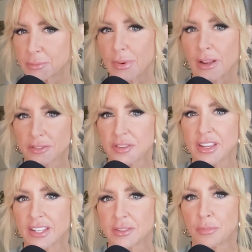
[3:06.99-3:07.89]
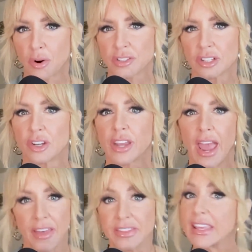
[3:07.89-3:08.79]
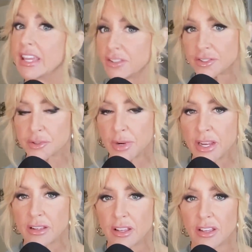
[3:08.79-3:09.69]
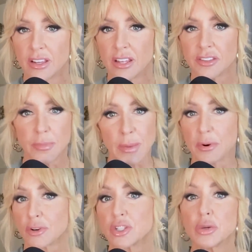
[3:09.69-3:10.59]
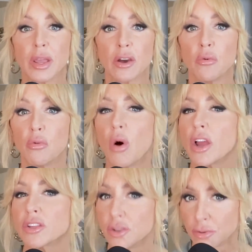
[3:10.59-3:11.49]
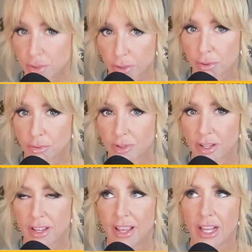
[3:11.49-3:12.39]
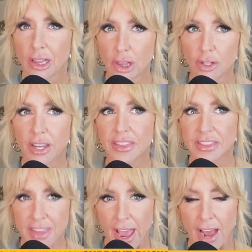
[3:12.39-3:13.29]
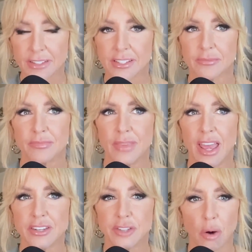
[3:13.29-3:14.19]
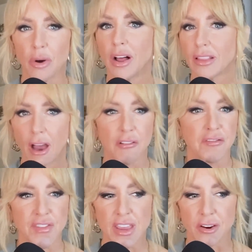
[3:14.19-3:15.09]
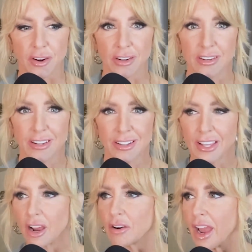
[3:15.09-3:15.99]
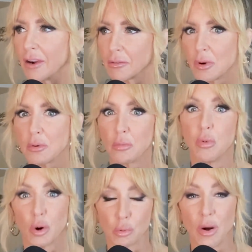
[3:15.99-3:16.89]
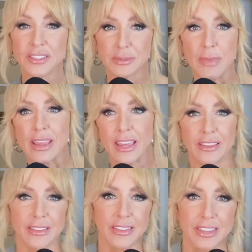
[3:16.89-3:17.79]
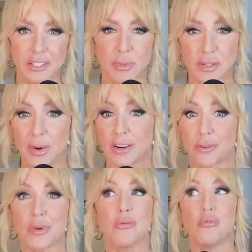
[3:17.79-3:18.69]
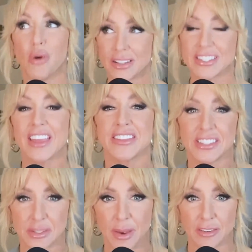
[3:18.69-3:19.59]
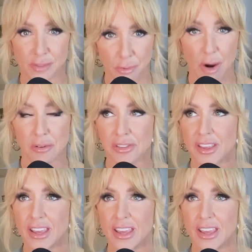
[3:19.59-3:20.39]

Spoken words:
but I also think it's important to look at the industry, the people who are doing what you do. Look at that and don't allow fear. Like, okay, we were once making this much money, or we once had this amount of growth,